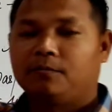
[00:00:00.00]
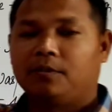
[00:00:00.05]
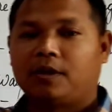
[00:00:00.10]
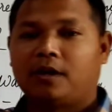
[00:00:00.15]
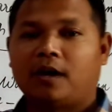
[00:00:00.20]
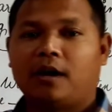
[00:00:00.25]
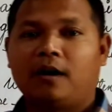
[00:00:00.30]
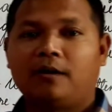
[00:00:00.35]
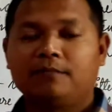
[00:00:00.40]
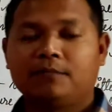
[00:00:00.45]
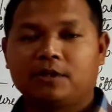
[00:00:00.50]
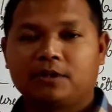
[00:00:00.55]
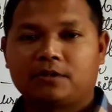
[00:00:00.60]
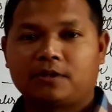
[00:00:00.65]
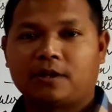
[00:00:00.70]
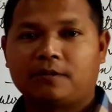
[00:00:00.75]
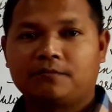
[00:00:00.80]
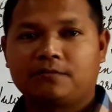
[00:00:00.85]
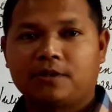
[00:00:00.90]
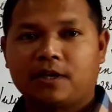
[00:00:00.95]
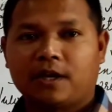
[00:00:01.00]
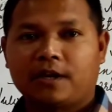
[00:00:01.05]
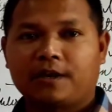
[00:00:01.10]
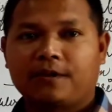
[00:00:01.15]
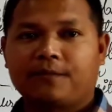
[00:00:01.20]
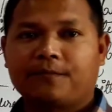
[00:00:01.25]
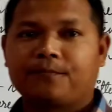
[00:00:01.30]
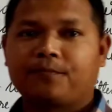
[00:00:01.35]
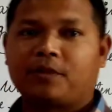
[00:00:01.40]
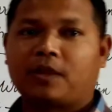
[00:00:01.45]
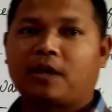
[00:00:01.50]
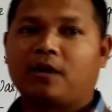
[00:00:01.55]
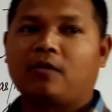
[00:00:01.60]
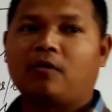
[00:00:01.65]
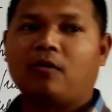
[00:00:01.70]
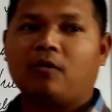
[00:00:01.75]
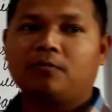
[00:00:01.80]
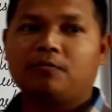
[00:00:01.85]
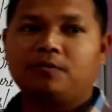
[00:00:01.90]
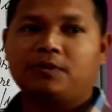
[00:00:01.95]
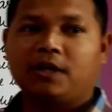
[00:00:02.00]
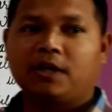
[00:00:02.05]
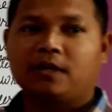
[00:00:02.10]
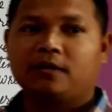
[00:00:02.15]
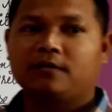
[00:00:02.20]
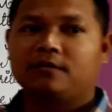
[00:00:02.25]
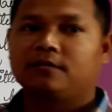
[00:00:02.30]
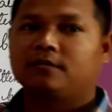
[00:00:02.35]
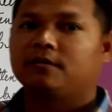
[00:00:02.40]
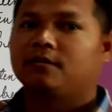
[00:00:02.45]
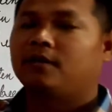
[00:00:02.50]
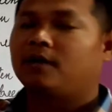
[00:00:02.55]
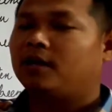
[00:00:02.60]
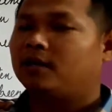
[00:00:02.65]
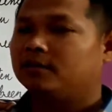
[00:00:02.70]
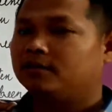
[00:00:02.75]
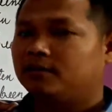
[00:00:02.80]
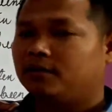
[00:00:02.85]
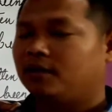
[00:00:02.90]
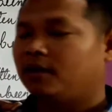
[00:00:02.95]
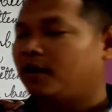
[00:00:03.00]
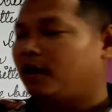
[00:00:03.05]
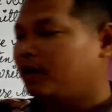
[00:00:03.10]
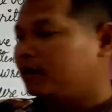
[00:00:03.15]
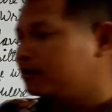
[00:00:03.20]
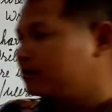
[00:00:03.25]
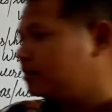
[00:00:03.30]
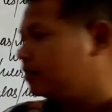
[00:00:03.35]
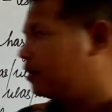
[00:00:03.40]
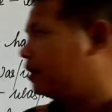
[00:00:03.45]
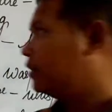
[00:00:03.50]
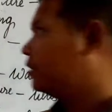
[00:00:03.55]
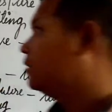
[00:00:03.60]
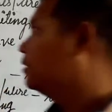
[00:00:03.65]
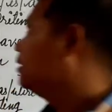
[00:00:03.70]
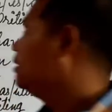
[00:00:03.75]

become the subject and object does the action